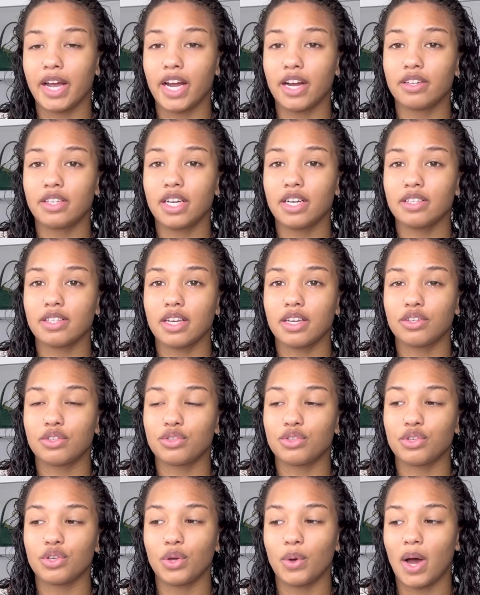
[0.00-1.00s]
hair takes like
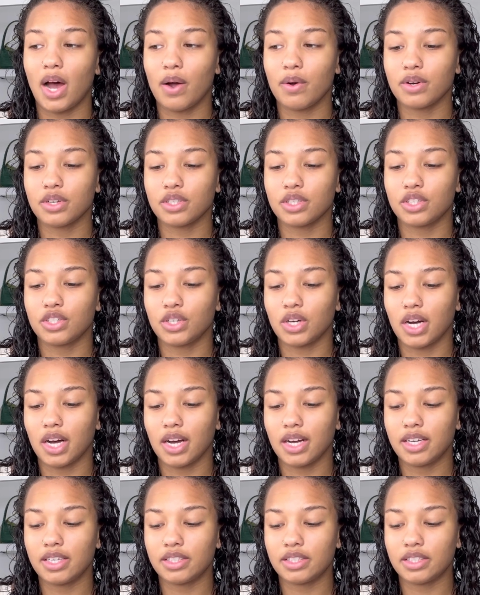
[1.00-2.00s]
2 hours to
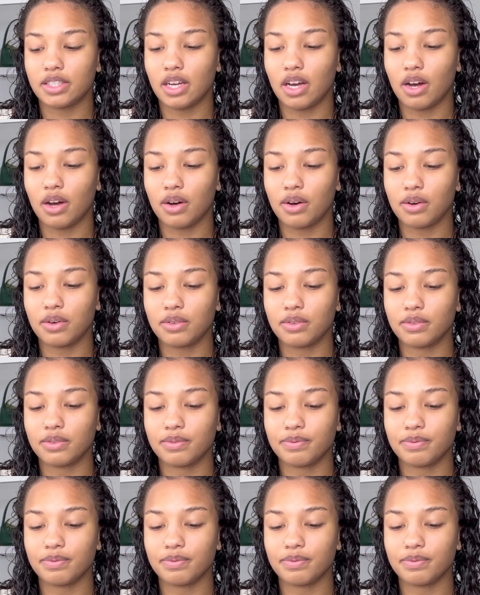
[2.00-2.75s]
dry, so